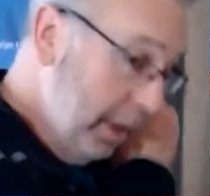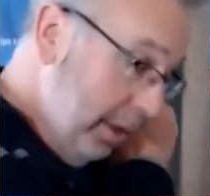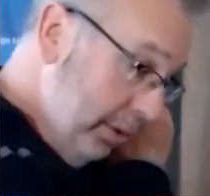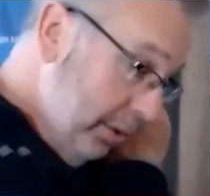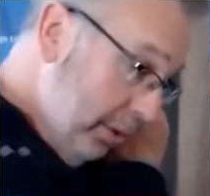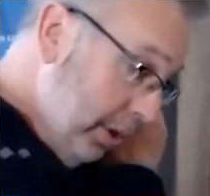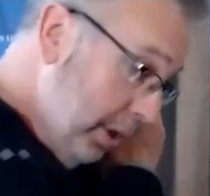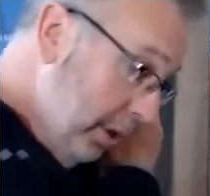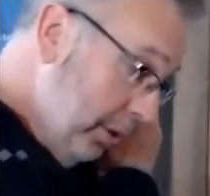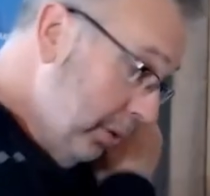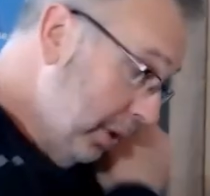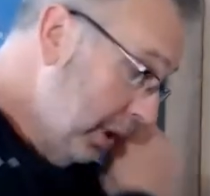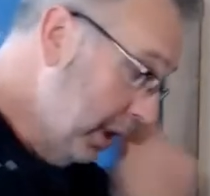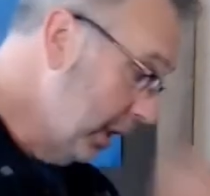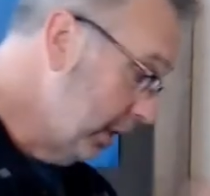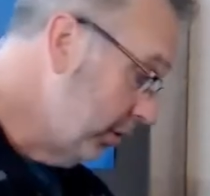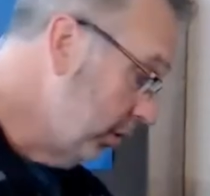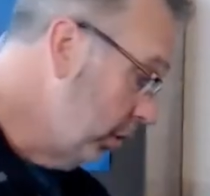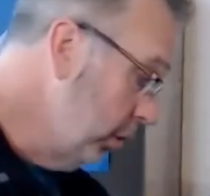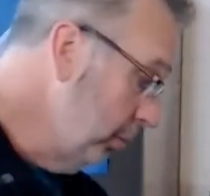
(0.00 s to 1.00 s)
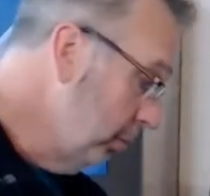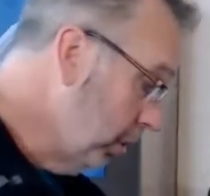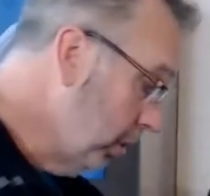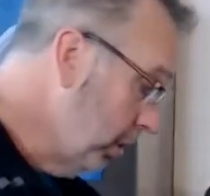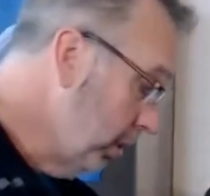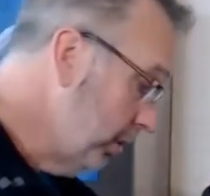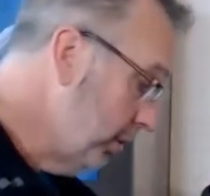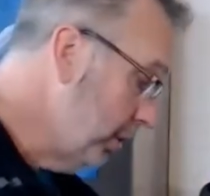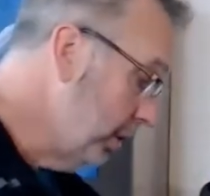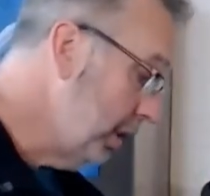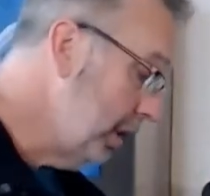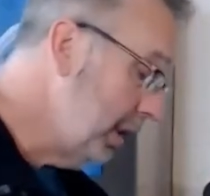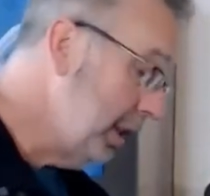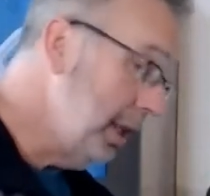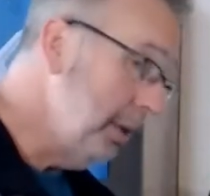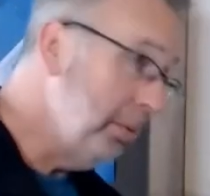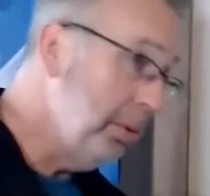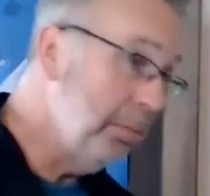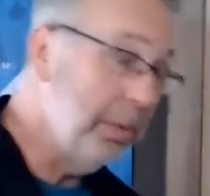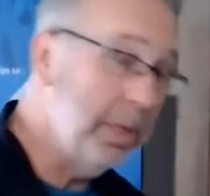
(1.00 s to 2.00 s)
So this one has 2 ports, so you can
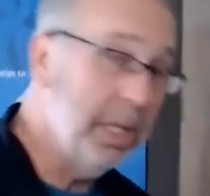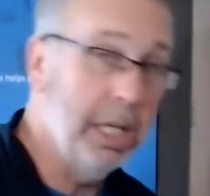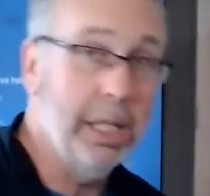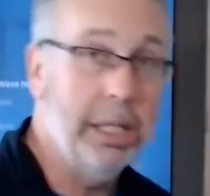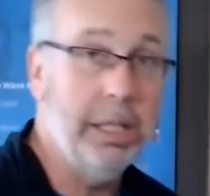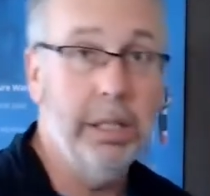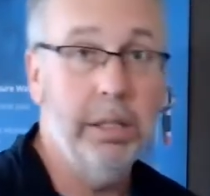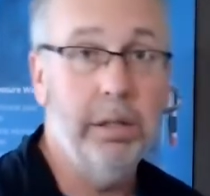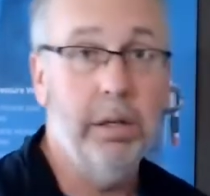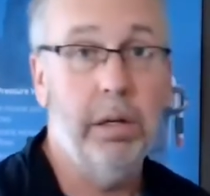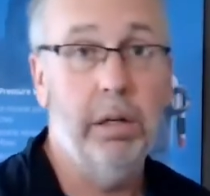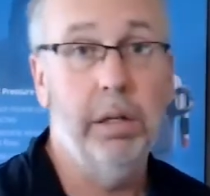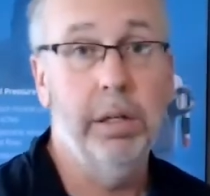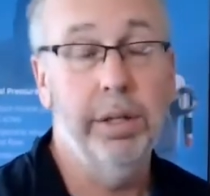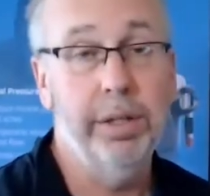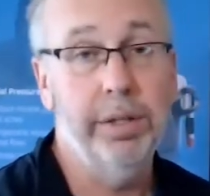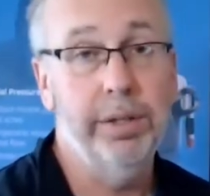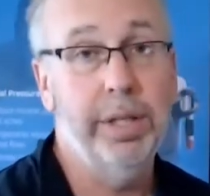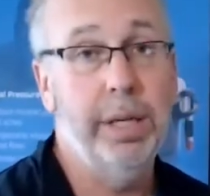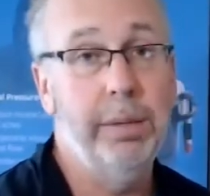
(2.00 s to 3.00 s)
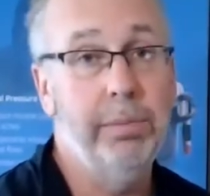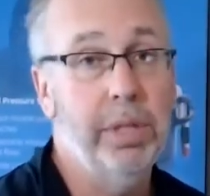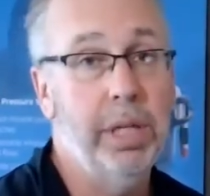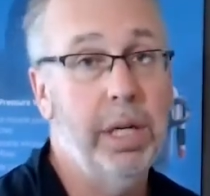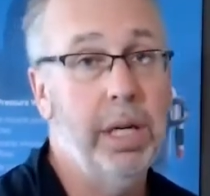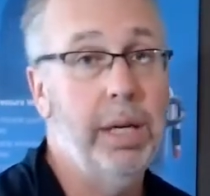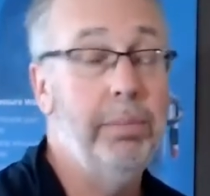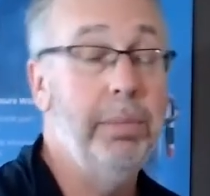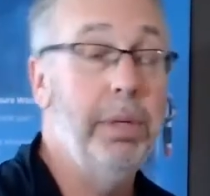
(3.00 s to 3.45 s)
keep them connected all at the same time.